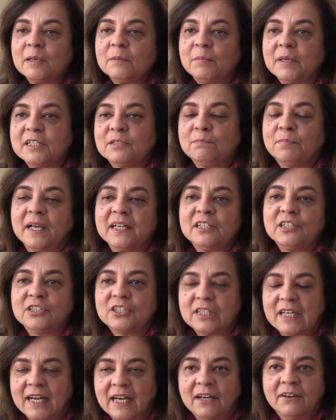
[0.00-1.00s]
but by
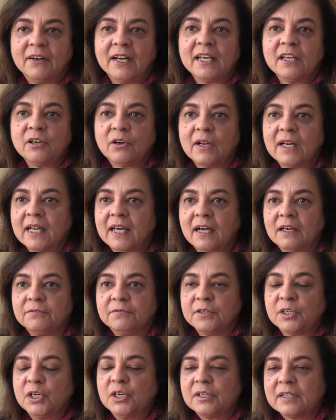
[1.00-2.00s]
sharing your
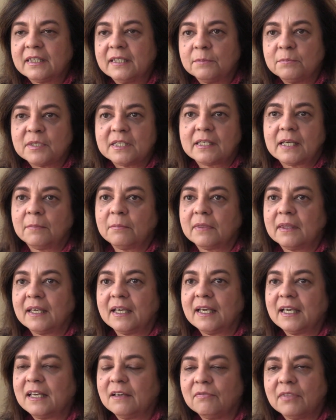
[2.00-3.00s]
love. Cook them
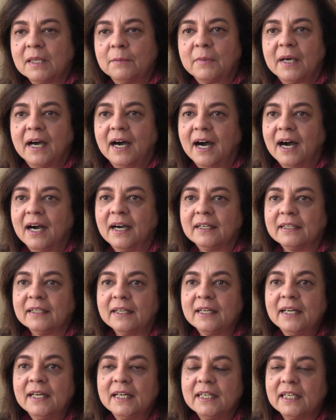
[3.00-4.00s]
something, give them a hug,
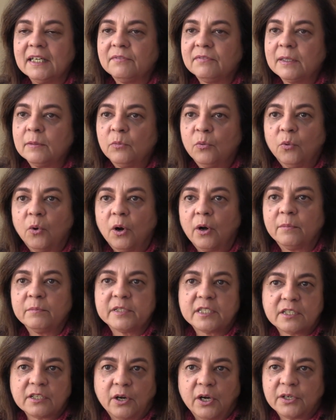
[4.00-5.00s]
give them warm
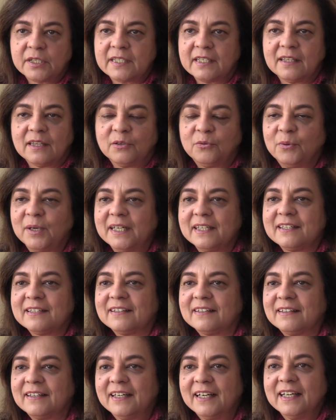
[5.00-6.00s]
socks in the
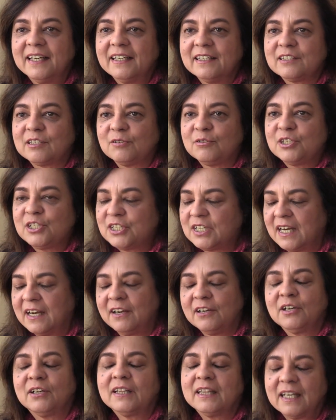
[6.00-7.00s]
winter. So
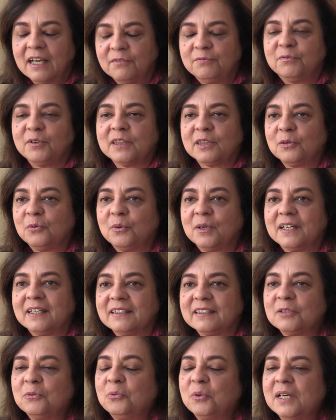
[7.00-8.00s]
share your love with the
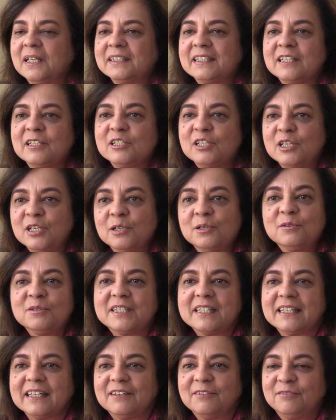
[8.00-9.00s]
world. The world could
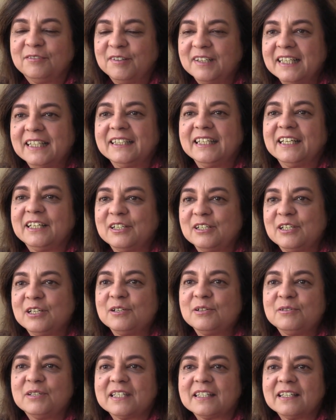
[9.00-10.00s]
use it, really could
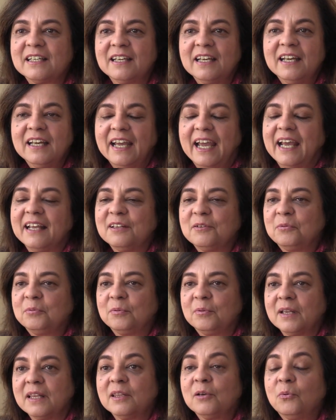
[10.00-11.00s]
use it. And the,
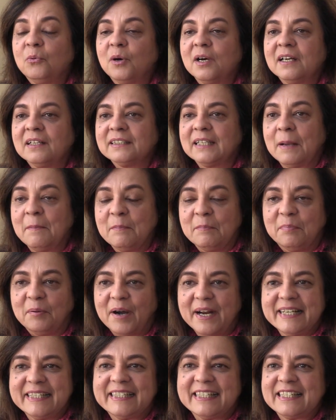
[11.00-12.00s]
when the world
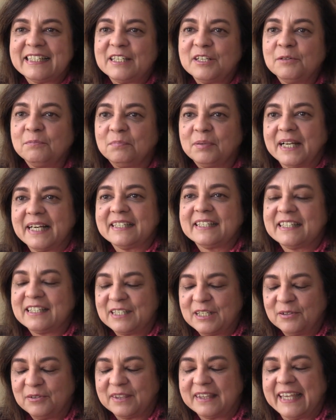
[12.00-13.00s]
embraces you,
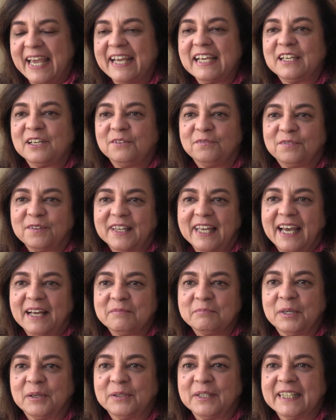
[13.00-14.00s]
blesses you, thank you for
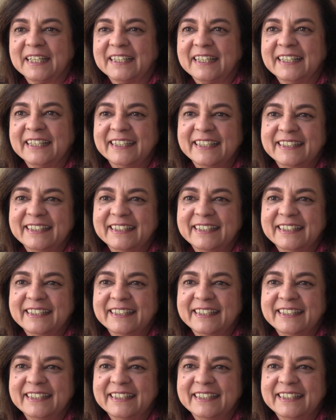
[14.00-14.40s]
that, Mona.